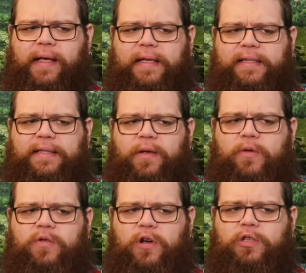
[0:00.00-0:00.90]
because
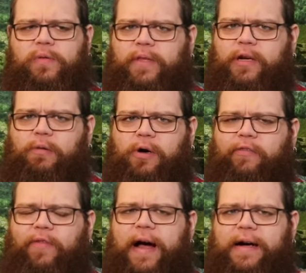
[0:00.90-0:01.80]
who knows what the
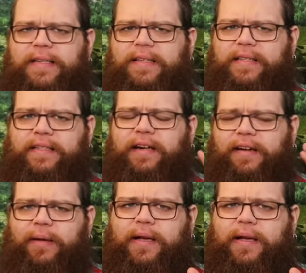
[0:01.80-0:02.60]
coronavirus is going to,